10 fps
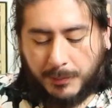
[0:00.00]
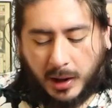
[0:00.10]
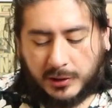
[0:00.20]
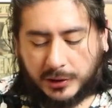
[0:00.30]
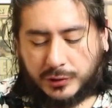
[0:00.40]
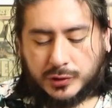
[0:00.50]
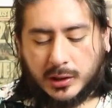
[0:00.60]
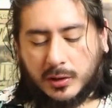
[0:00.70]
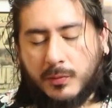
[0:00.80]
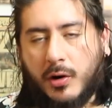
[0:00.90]
I probably could have used
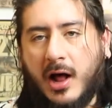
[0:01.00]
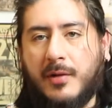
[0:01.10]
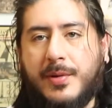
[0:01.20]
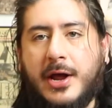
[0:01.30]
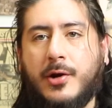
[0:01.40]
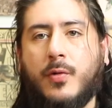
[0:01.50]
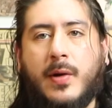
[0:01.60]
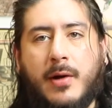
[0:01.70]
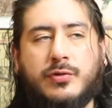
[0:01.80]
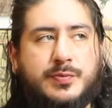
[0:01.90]
a little more jalapeno
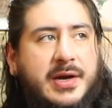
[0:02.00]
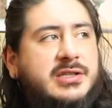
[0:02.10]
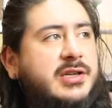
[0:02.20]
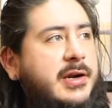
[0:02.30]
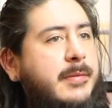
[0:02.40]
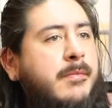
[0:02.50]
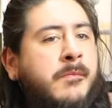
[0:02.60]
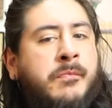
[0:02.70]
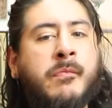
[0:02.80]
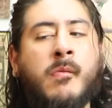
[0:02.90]
when I was basting it,
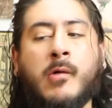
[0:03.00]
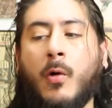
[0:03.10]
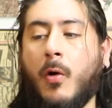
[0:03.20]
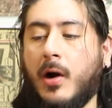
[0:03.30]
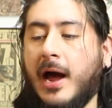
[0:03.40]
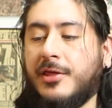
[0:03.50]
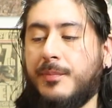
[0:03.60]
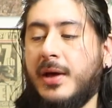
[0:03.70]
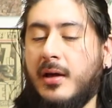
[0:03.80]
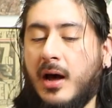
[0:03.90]
or had
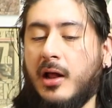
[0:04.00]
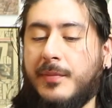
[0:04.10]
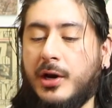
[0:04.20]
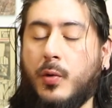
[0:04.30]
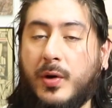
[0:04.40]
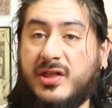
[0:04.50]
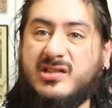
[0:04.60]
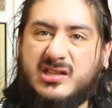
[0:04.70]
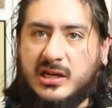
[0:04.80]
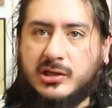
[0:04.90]
the jalapeno with
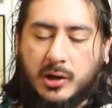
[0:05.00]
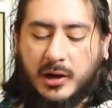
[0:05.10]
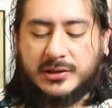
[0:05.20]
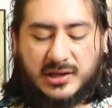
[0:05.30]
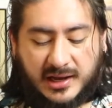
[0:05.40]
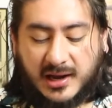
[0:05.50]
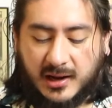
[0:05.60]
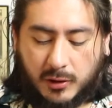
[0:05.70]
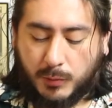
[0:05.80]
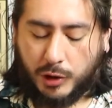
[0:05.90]
seeds on, so I
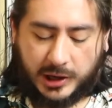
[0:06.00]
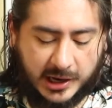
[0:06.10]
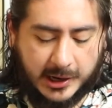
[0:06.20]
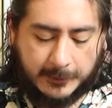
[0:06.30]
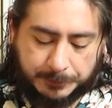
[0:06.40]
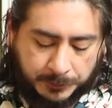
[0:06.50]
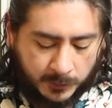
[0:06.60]
get a little more heat.